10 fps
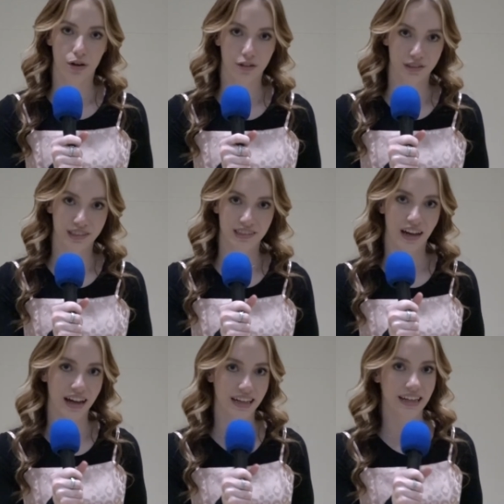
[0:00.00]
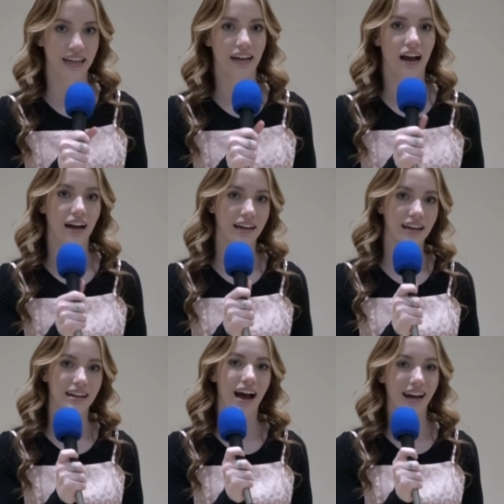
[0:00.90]
Honor Society, I
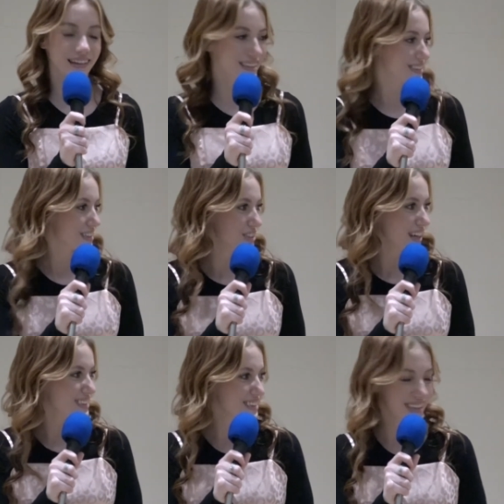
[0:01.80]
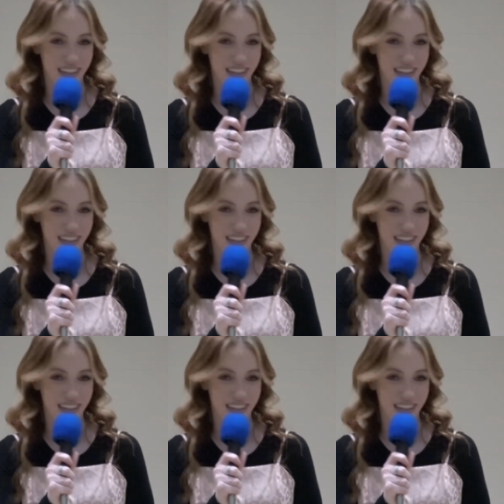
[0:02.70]
highly suggest